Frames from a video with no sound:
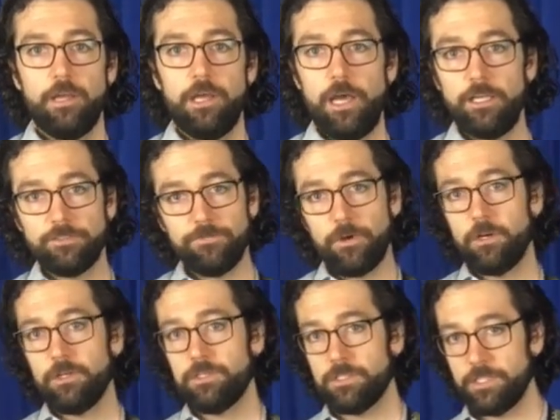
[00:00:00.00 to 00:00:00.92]
As far
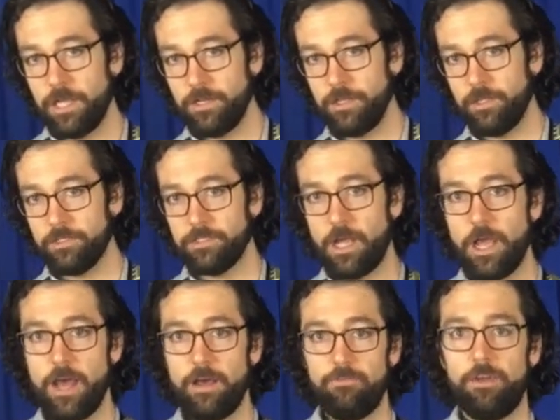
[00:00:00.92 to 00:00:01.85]
as settings, I
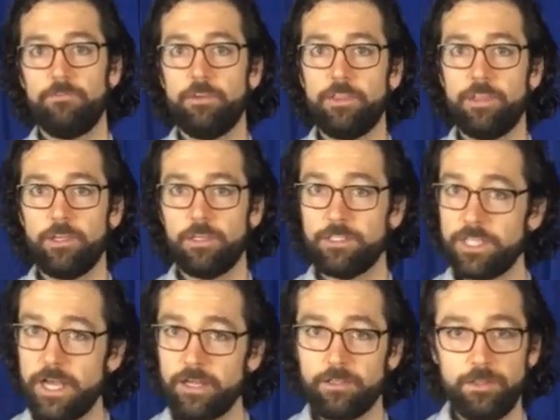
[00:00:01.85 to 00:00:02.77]
have everything
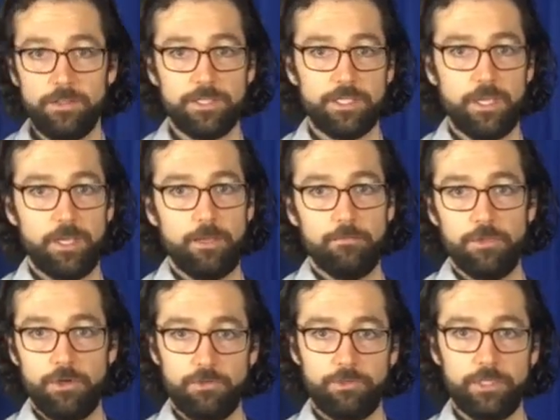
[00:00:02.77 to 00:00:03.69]
exactly the same.
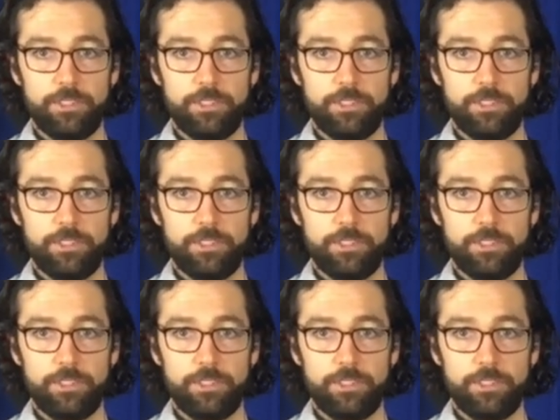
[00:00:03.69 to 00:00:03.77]
The only